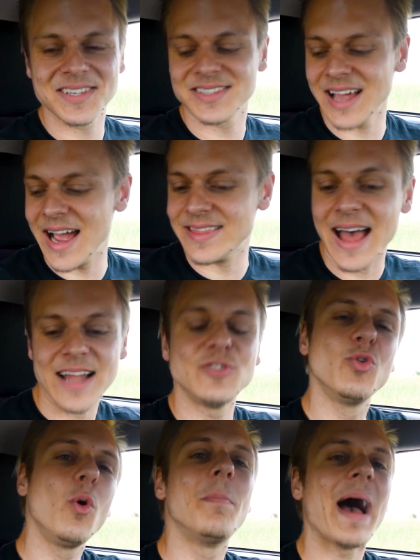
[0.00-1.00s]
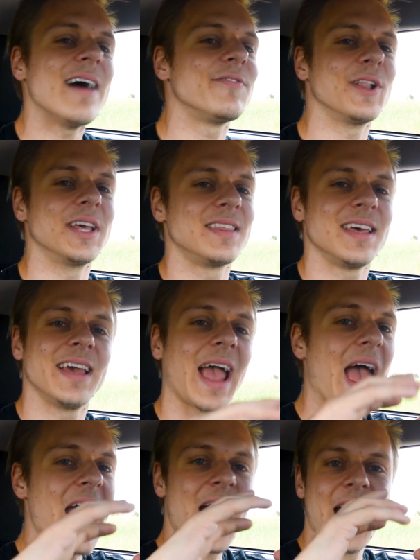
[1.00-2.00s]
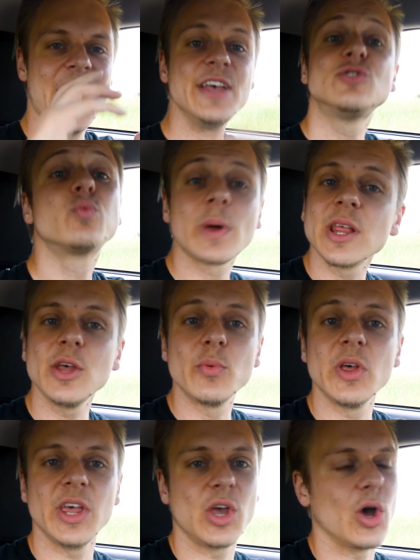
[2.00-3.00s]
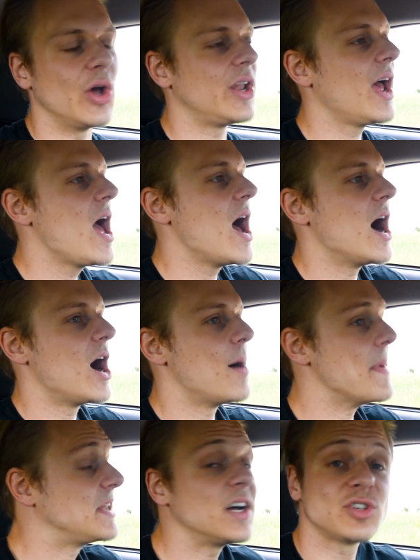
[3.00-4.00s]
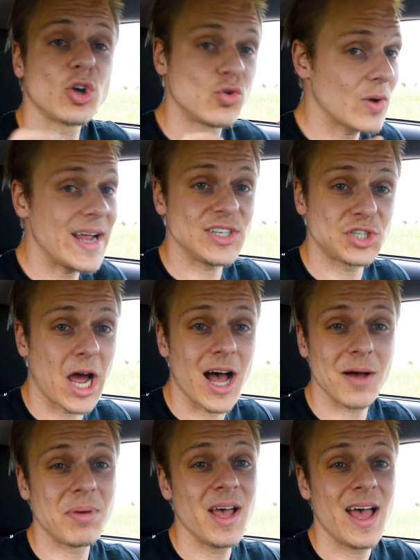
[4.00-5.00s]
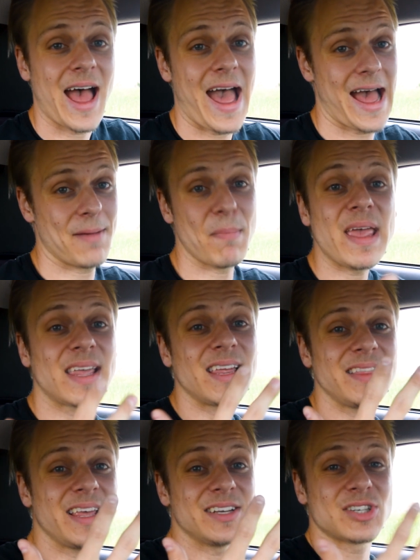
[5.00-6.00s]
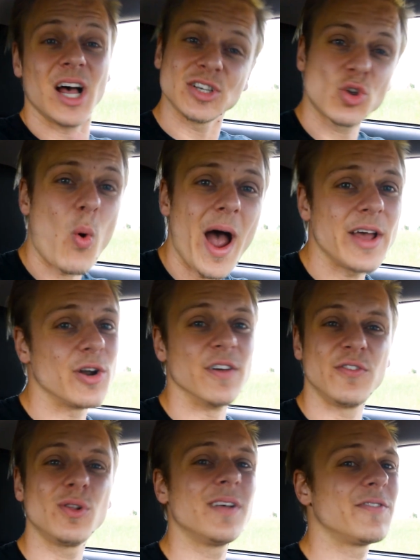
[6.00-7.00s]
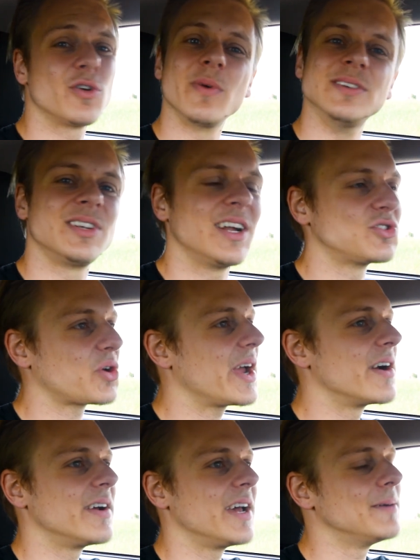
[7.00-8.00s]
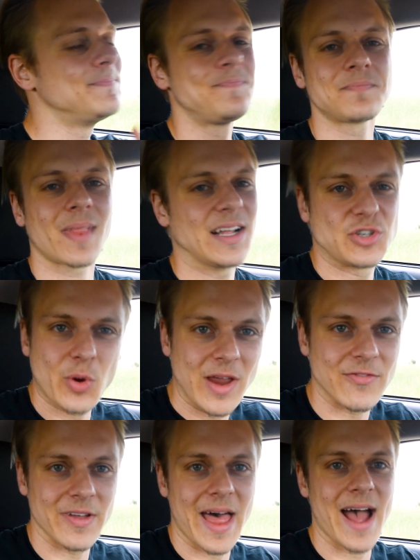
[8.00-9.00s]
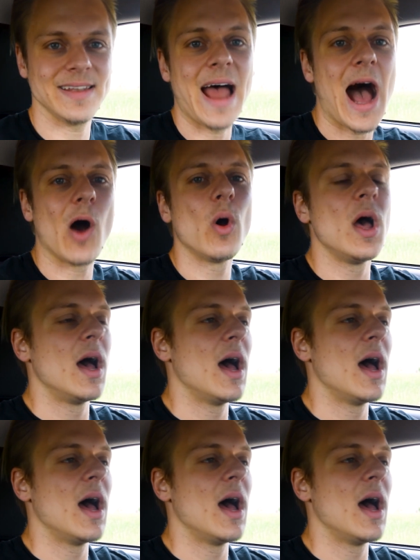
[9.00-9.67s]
aside, that dual baffling thing is really, really good. It does a great job at making the exhaust quieter. If you live in a residential area, that's great for that. Now,